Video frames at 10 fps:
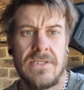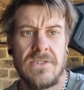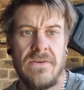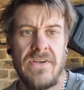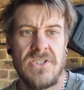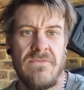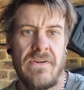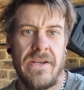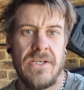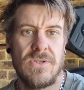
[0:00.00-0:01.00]
so I've actually run
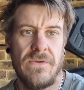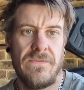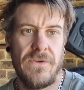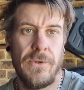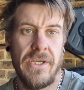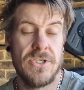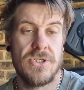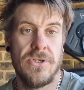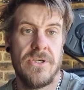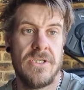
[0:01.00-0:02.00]
into a few
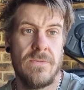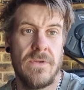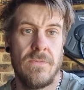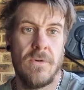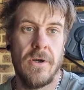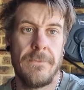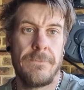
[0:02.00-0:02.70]
issues with what